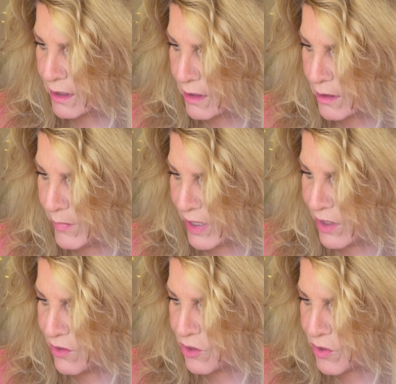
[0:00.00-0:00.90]
come in
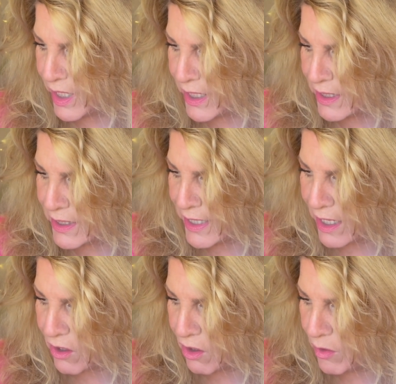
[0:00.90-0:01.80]
here and try and
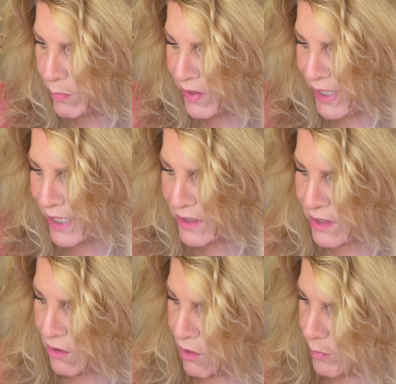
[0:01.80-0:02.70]
attack all the plants,
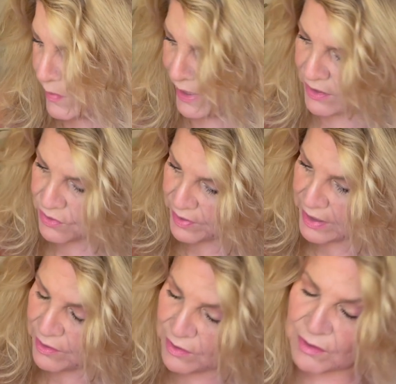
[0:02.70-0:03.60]
and all the plants are in
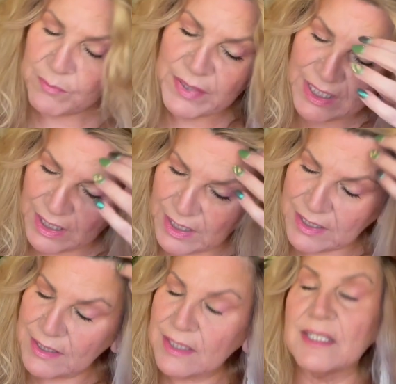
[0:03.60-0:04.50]
here
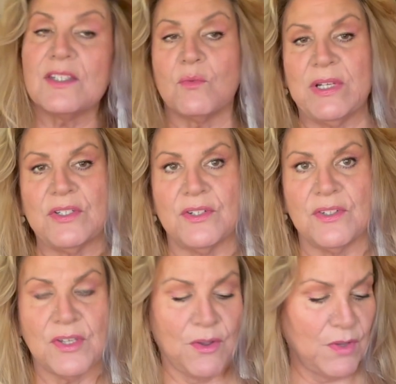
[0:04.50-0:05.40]
because it's winter.
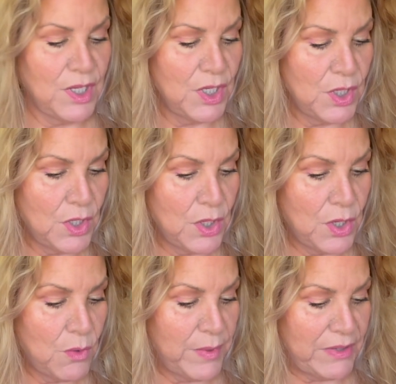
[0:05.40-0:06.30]
So
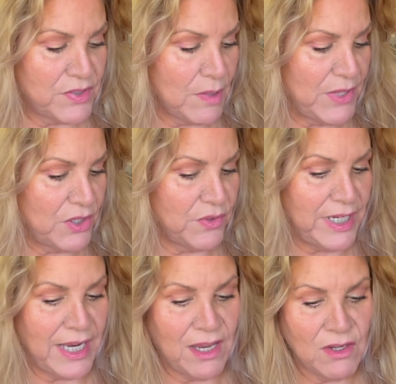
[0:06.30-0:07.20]
we have some in the
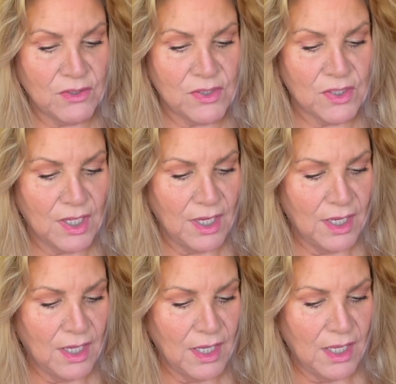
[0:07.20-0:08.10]
greenhouse
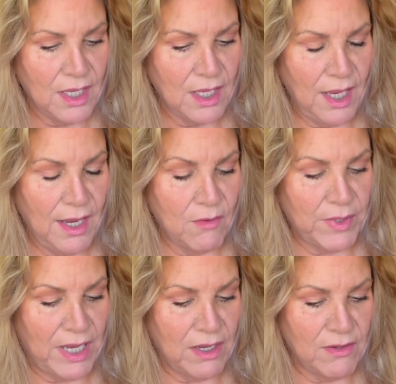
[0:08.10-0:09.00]
and we
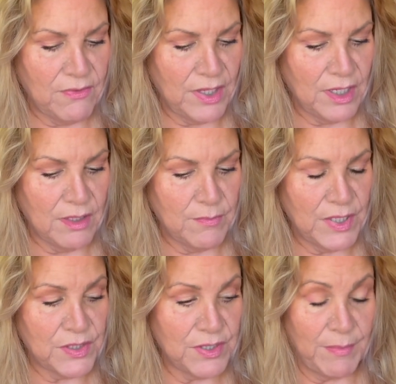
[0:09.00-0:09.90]
have
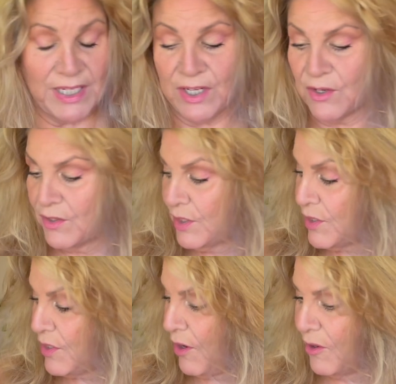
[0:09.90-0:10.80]
some in here.
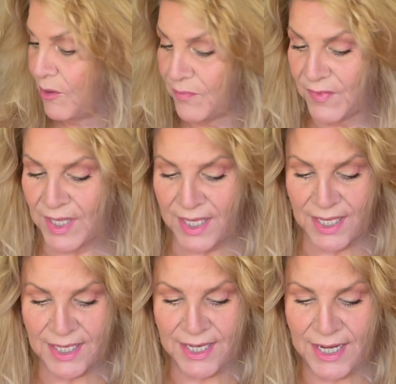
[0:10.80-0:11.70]
So
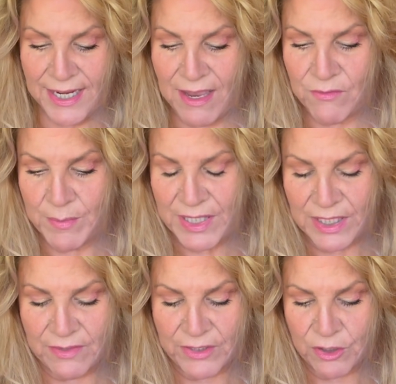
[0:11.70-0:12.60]
can't have him in the
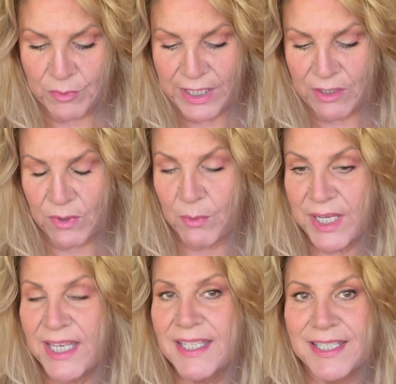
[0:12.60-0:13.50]
living room or anywhere where
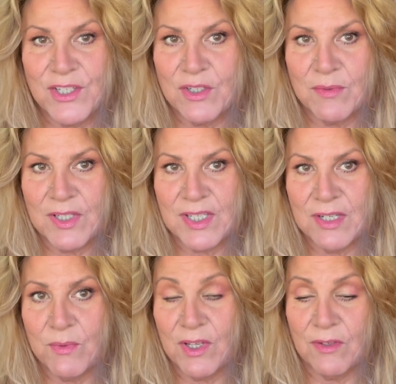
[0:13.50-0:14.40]
he can get to him because he
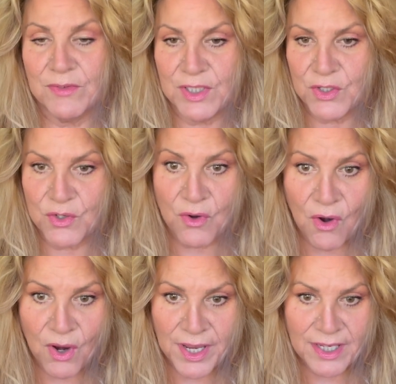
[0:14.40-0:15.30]
will
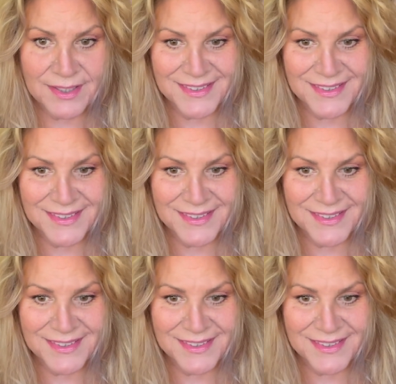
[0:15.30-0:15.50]
destroy.